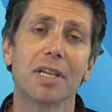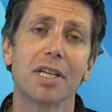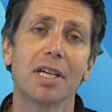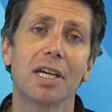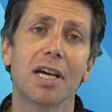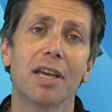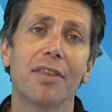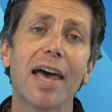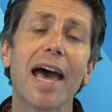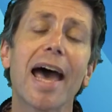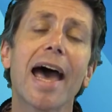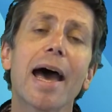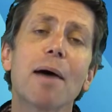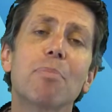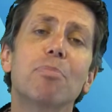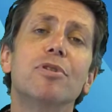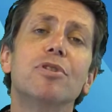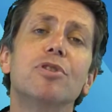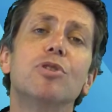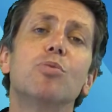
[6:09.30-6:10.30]
And that
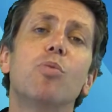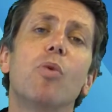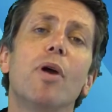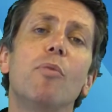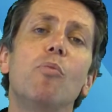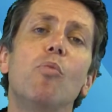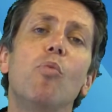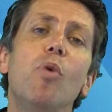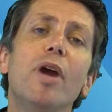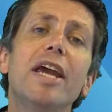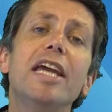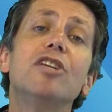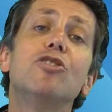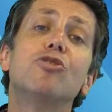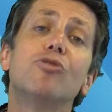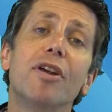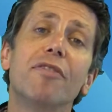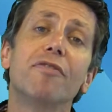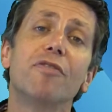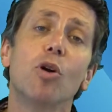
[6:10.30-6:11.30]
happens when we
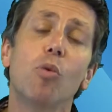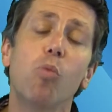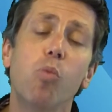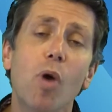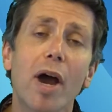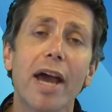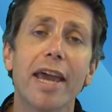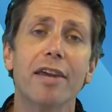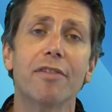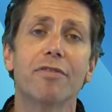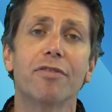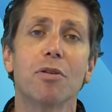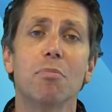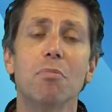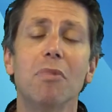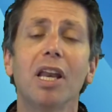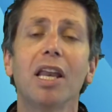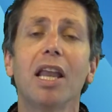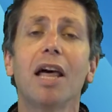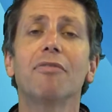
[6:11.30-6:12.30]
drift away from
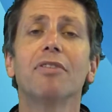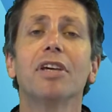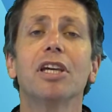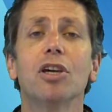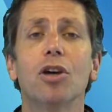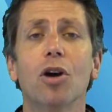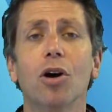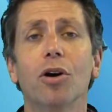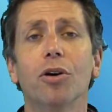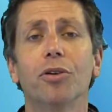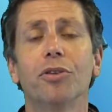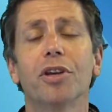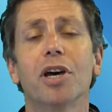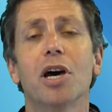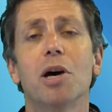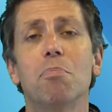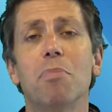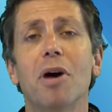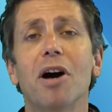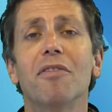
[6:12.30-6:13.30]
loving God
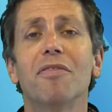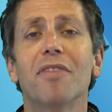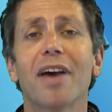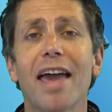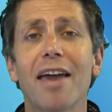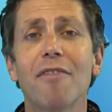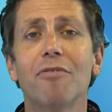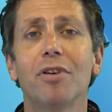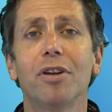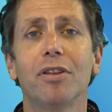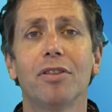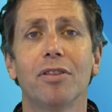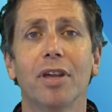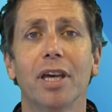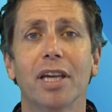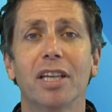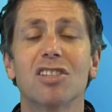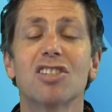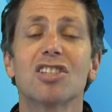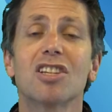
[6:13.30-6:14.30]
above everything
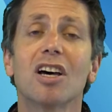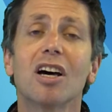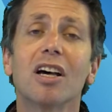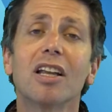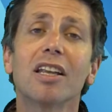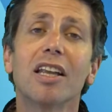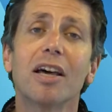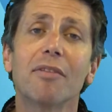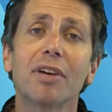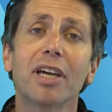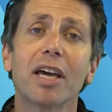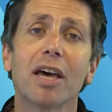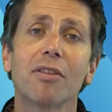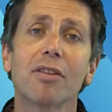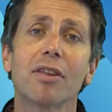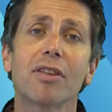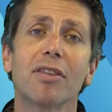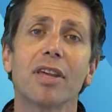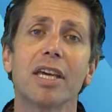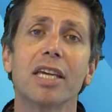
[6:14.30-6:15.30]
and start loving other
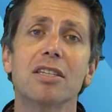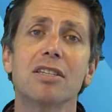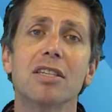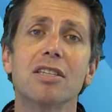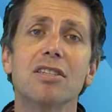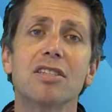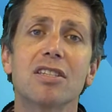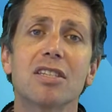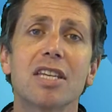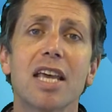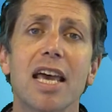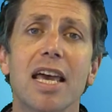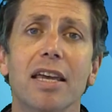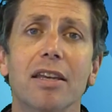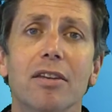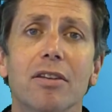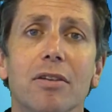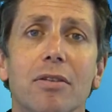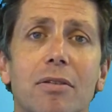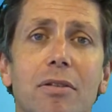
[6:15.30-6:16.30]
things
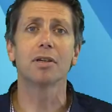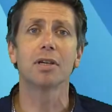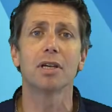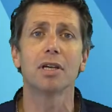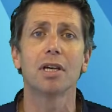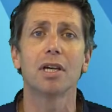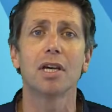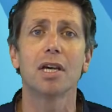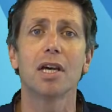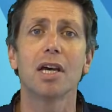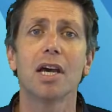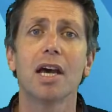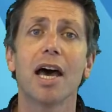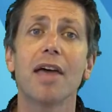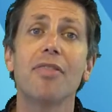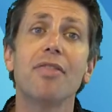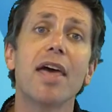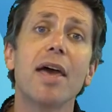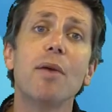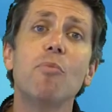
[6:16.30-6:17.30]
instead.
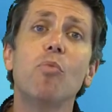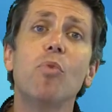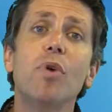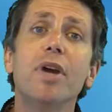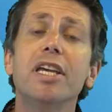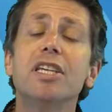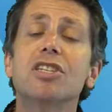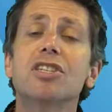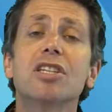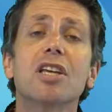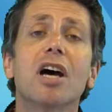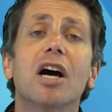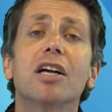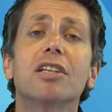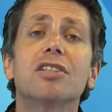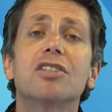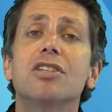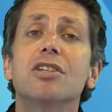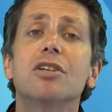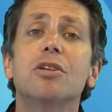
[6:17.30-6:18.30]
And then we start
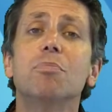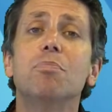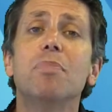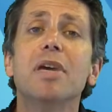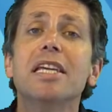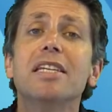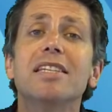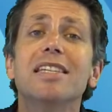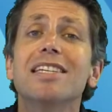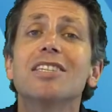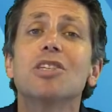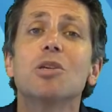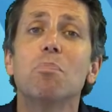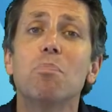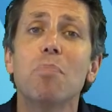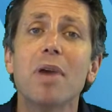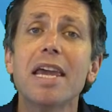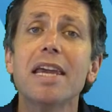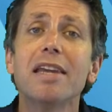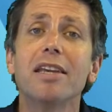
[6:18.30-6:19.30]
to be
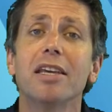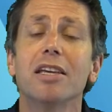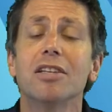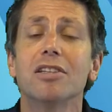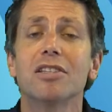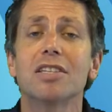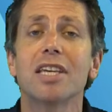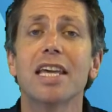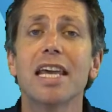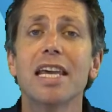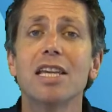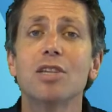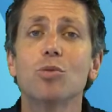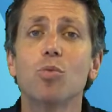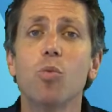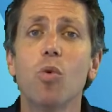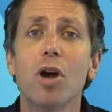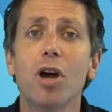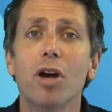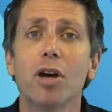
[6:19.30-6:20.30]
disobedient to His
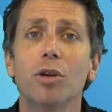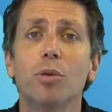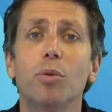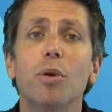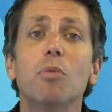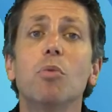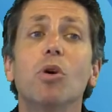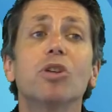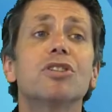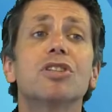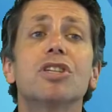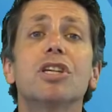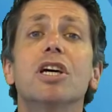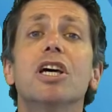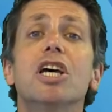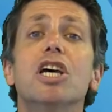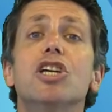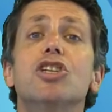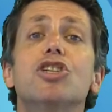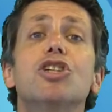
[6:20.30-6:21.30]
word. We want to
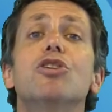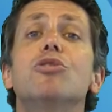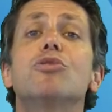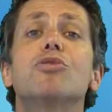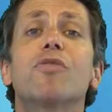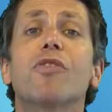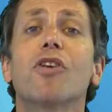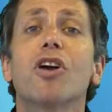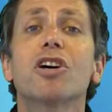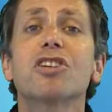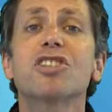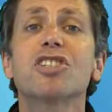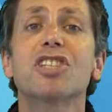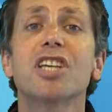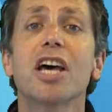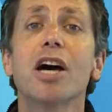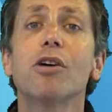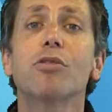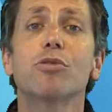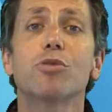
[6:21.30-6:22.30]
choose for
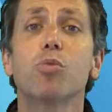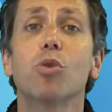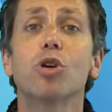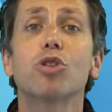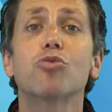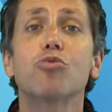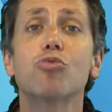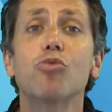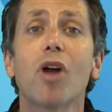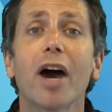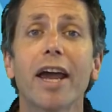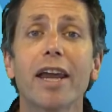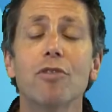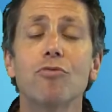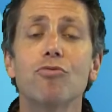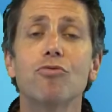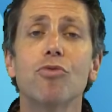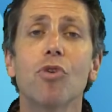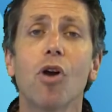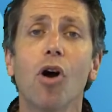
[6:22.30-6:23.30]
ourselves what's right
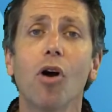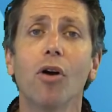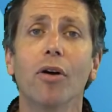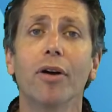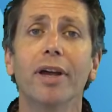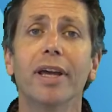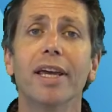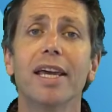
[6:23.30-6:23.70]
and wrong